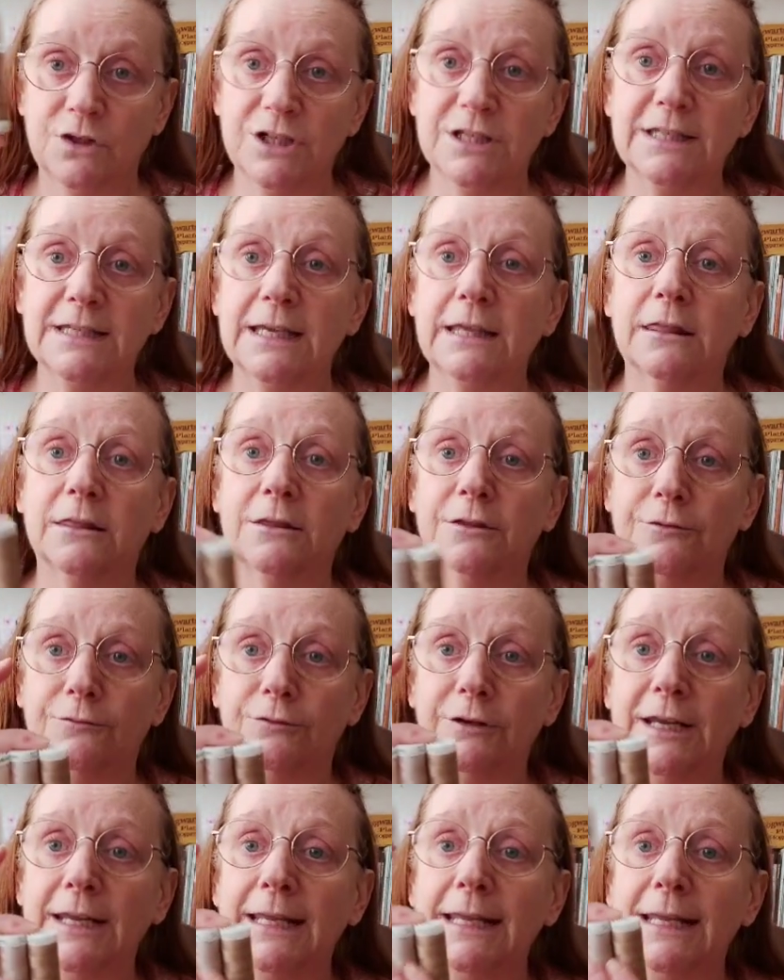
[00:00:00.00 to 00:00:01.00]
Just get
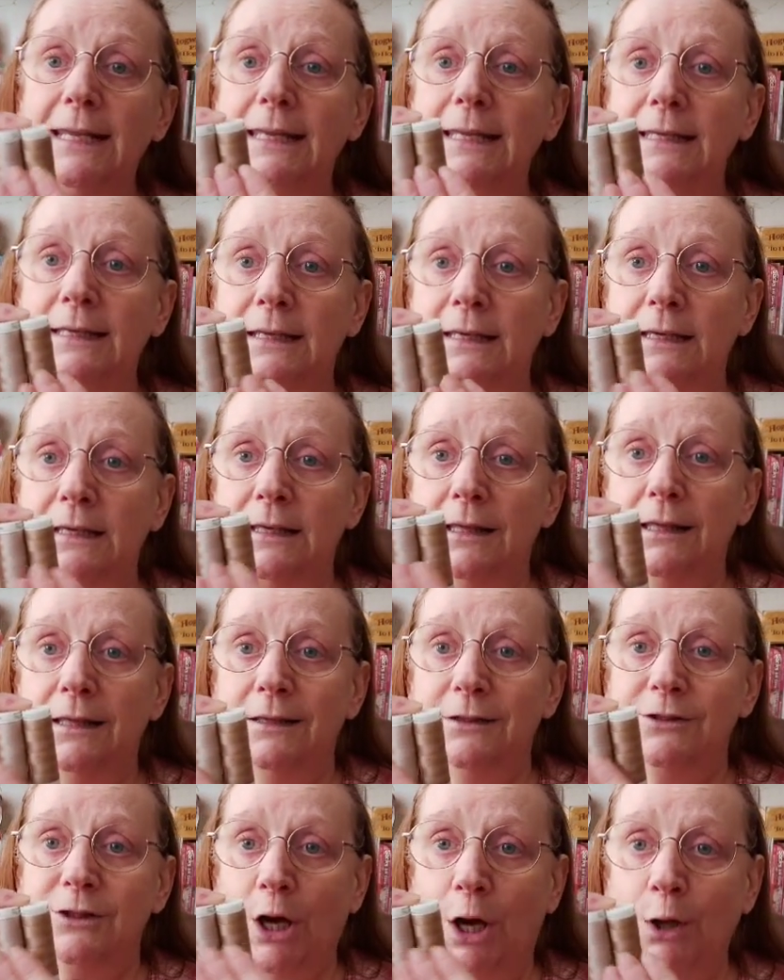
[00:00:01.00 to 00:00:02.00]
3
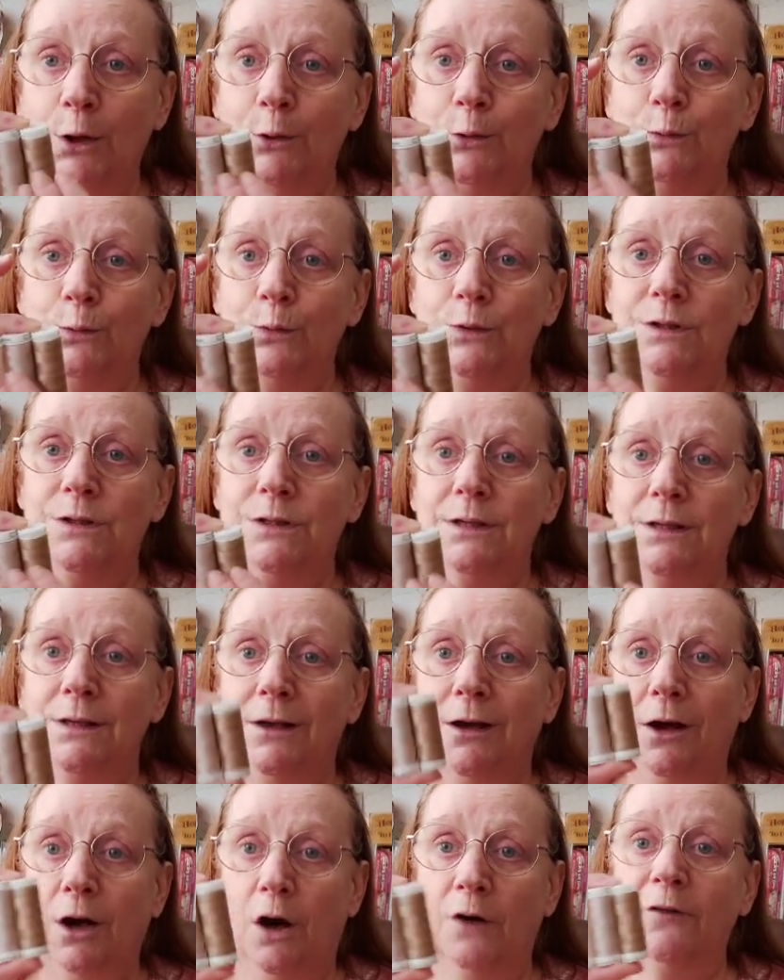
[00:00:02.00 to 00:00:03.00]
tones
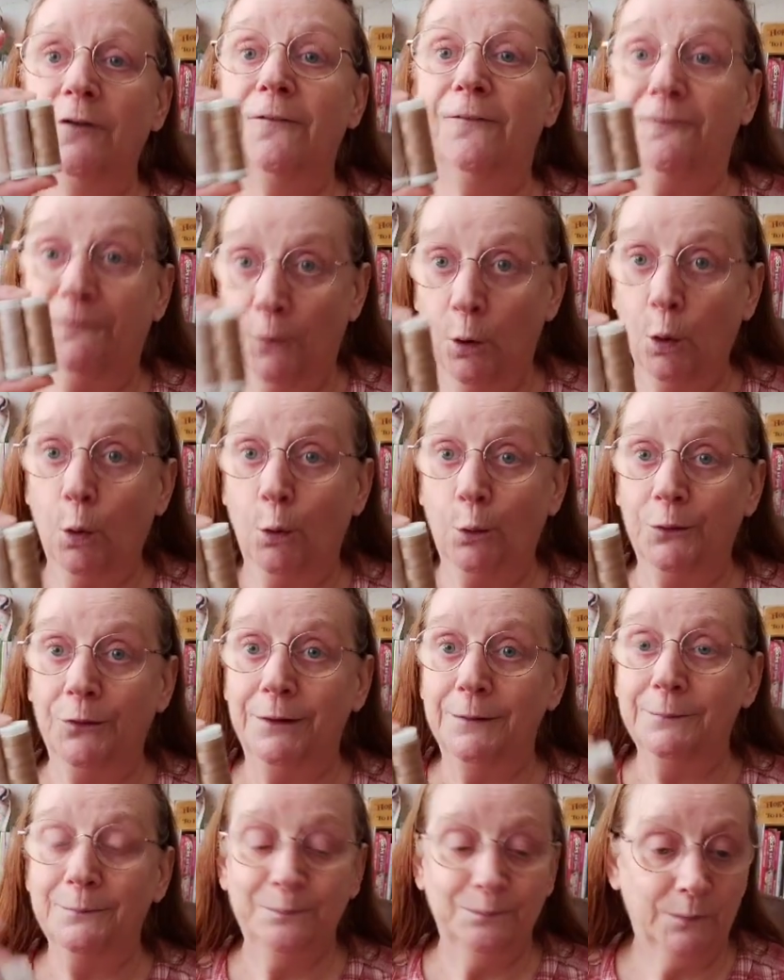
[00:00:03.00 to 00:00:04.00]
of a
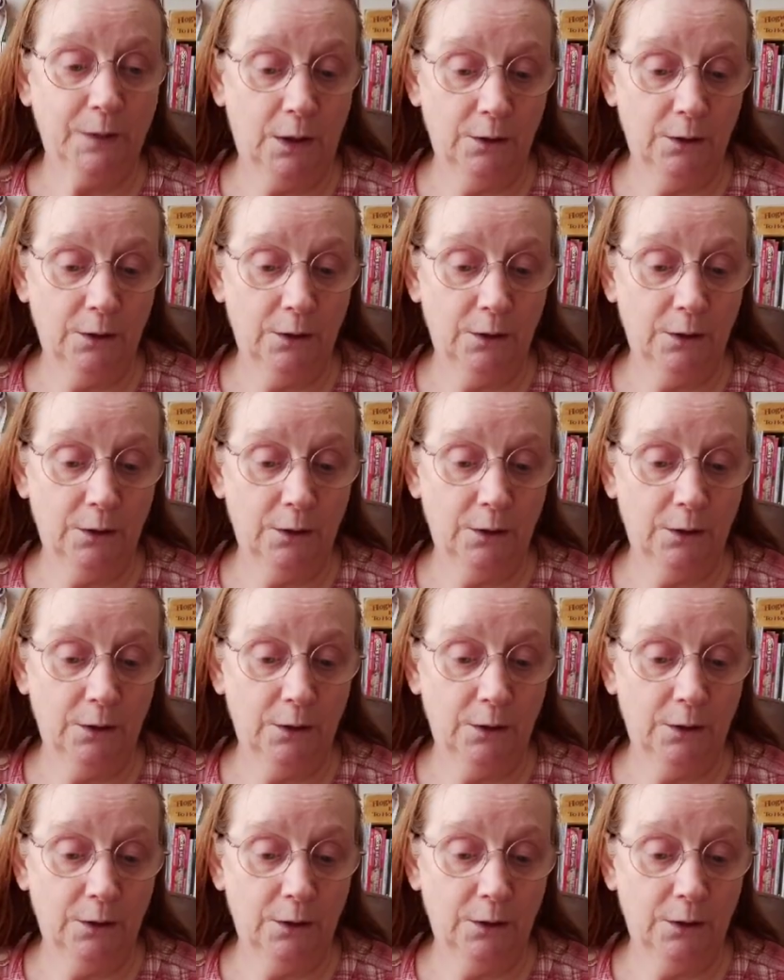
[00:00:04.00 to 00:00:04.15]
fawn,